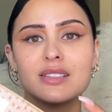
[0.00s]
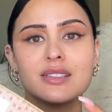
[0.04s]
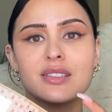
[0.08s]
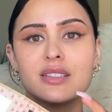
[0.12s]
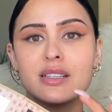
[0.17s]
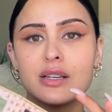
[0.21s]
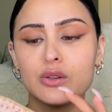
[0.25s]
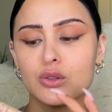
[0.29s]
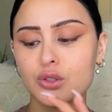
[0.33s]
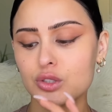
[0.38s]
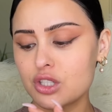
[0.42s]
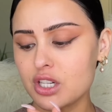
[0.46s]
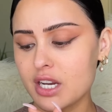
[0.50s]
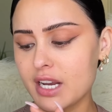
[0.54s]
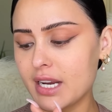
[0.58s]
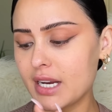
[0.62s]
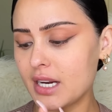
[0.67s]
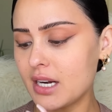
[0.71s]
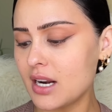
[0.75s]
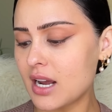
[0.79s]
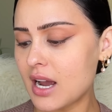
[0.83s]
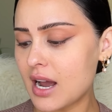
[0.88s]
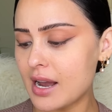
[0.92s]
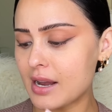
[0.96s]
a single
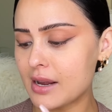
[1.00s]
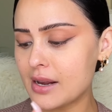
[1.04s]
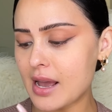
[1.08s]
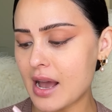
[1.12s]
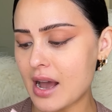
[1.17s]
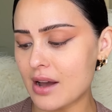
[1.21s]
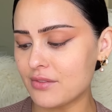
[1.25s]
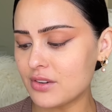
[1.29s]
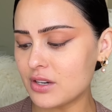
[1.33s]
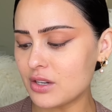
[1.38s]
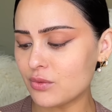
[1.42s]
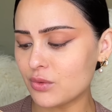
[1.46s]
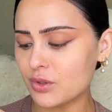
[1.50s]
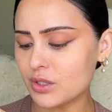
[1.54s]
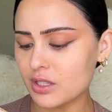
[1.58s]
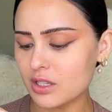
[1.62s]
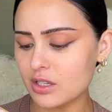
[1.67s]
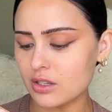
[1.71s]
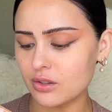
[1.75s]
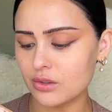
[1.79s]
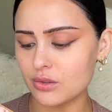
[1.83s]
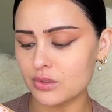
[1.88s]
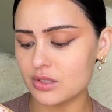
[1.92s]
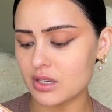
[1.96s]
shade. I haven't really
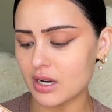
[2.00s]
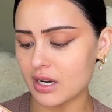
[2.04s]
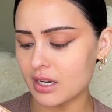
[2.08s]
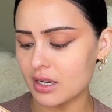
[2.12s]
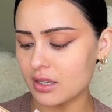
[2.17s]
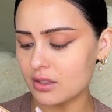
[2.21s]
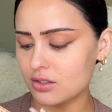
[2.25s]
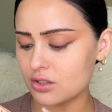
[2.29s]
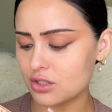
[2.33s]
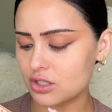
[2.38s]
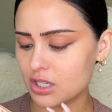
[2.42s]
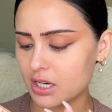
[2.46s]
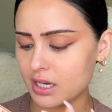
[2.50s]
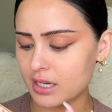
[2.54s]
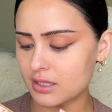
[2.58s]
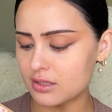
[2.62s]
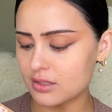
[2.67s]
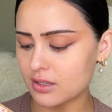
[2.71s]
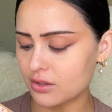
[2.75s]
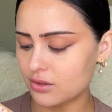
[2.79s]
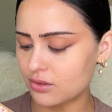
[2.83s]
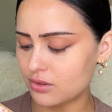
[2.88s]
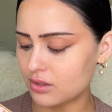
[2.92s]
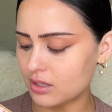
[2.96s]
used any of the shades
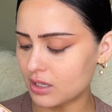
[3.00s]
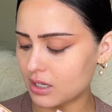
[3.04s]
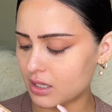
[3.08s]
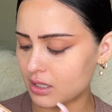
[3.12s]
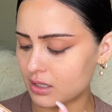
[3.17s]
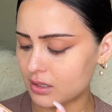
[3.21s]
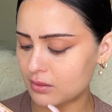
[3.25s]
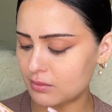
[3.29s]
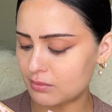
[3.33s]
other than